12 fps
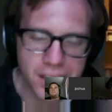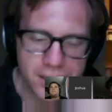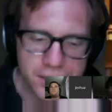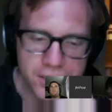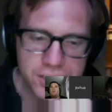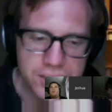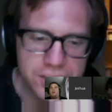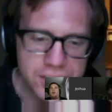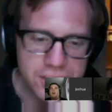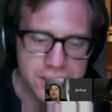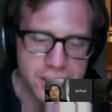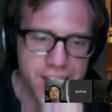
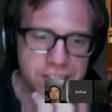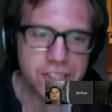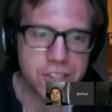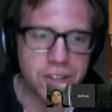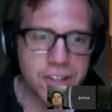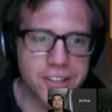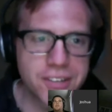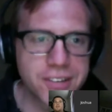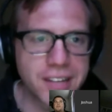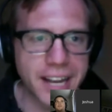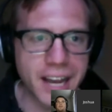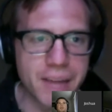just saw
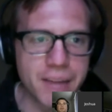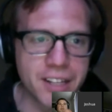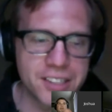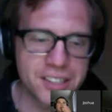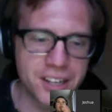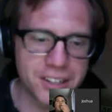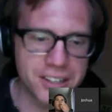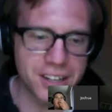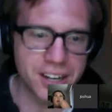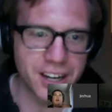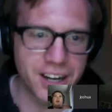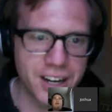that like
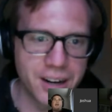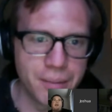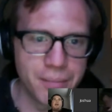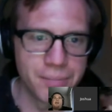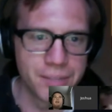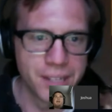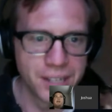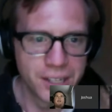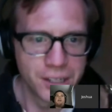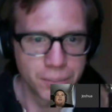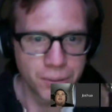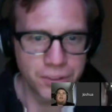MLSsoccer.com.
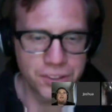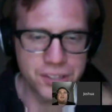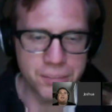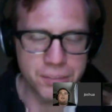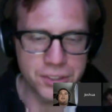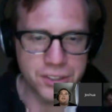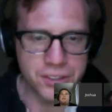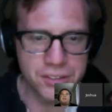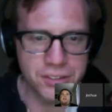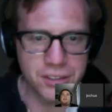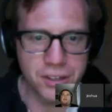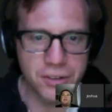Portland Timbers
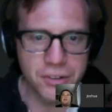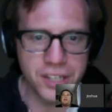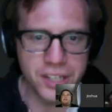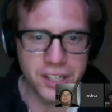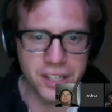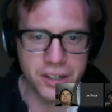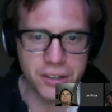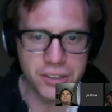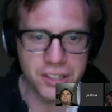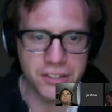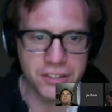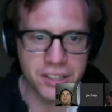loanee
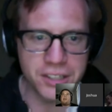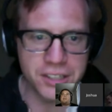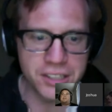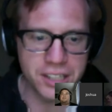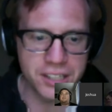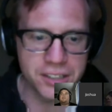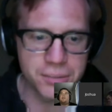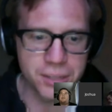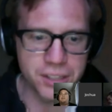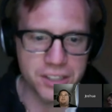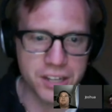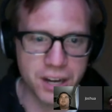Jose Valencia is
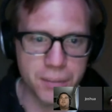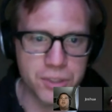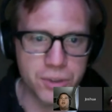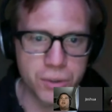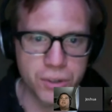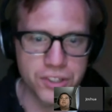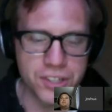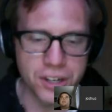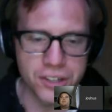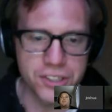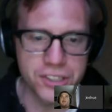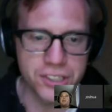among the top scorers in
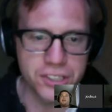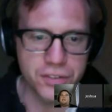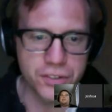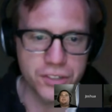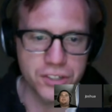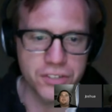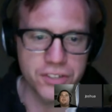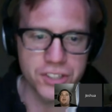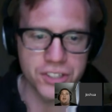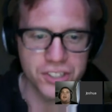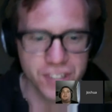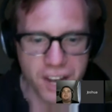Argentina's first
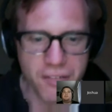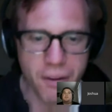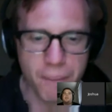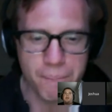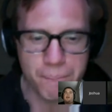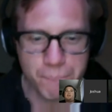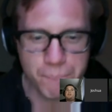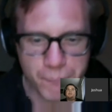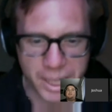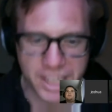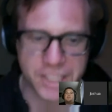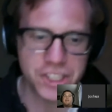division. Son of a
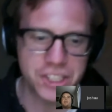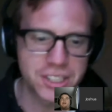bitch.